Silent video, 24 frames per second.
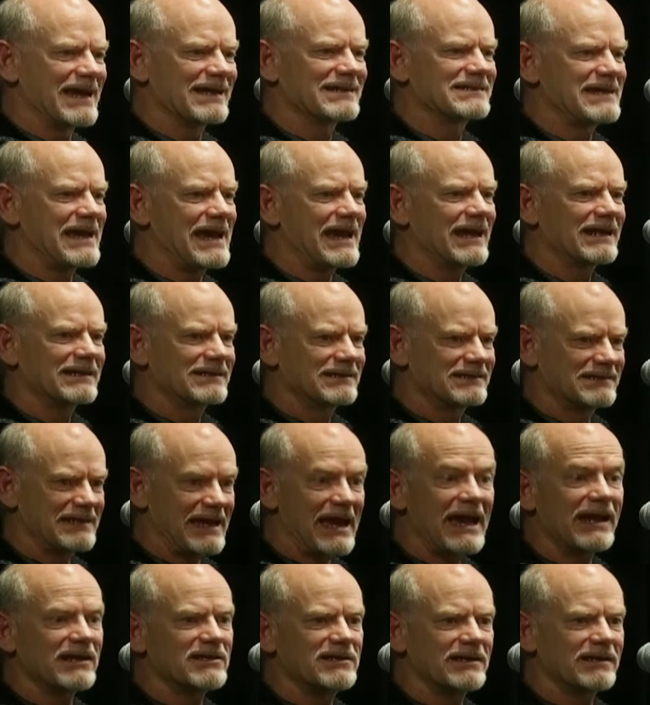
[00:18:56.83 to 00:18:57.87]

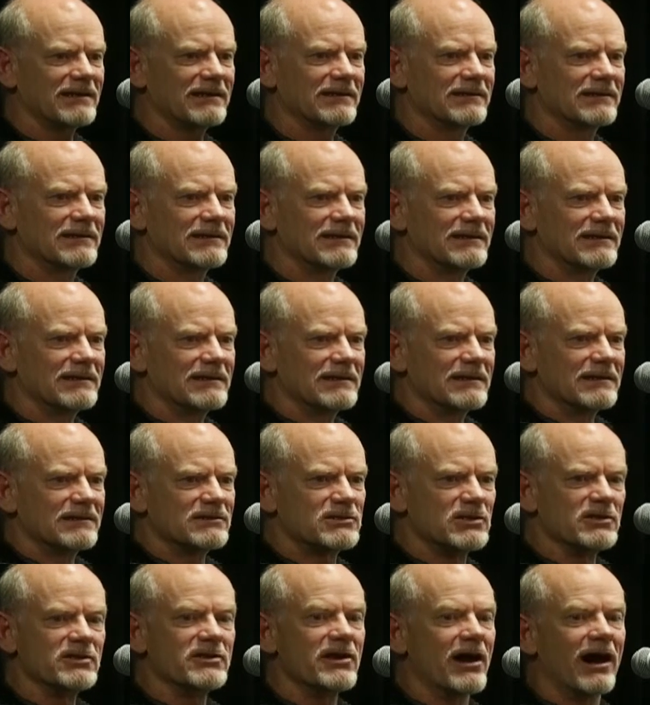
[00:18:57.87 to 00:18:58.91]
tactic
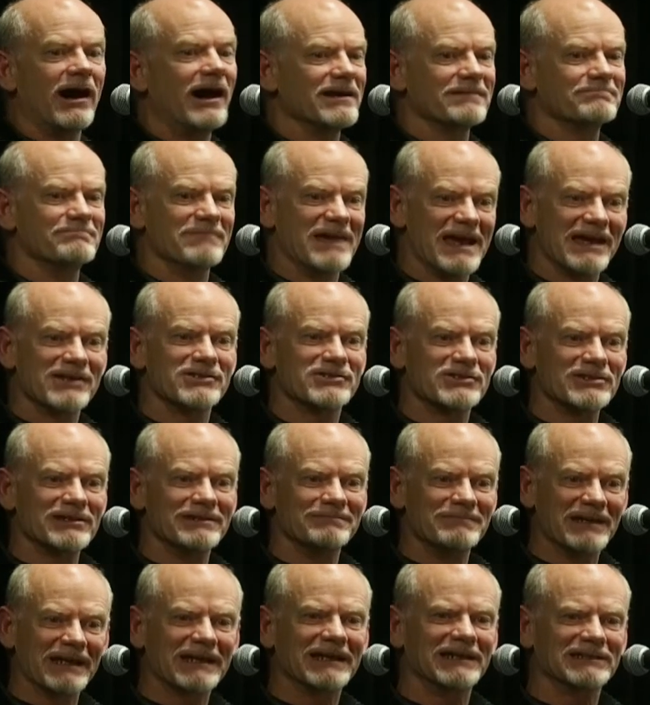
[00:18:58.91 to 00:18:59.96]
to not mention,
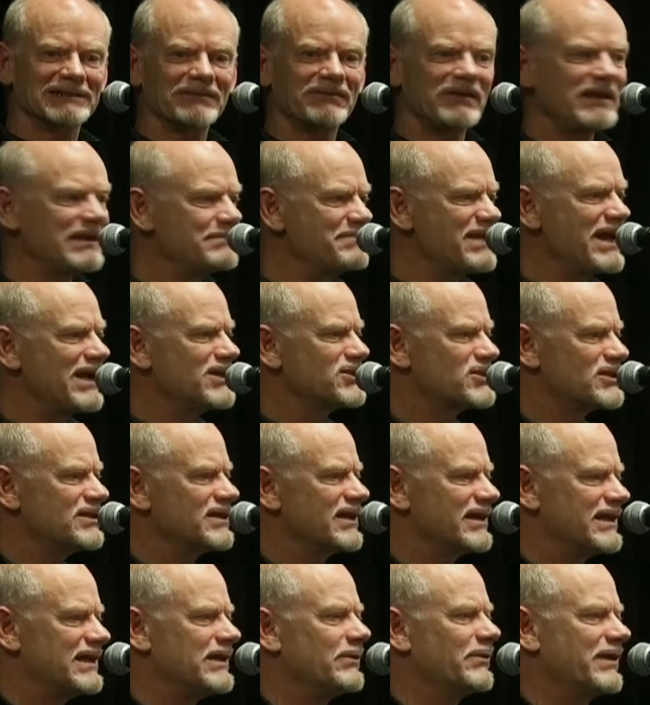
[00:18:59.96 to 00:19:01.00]
because if he mentioned
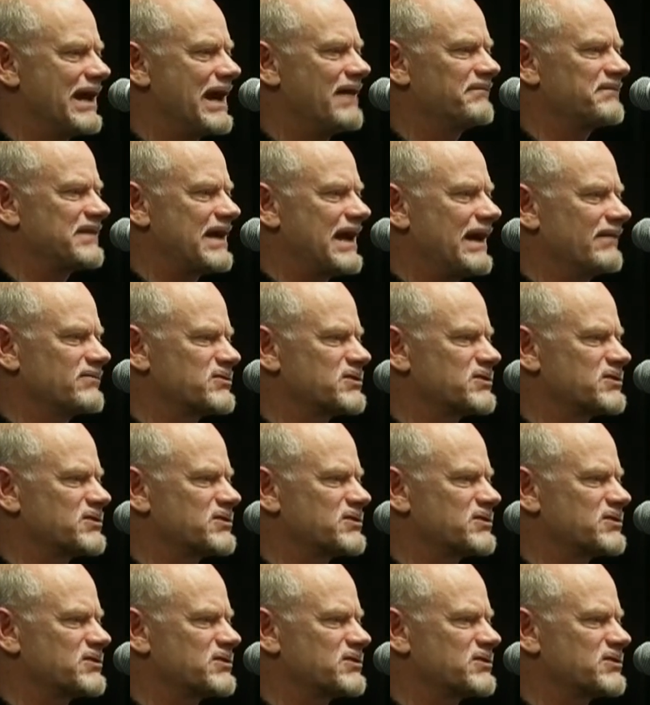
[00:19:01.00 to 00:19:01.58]
it, he would have to have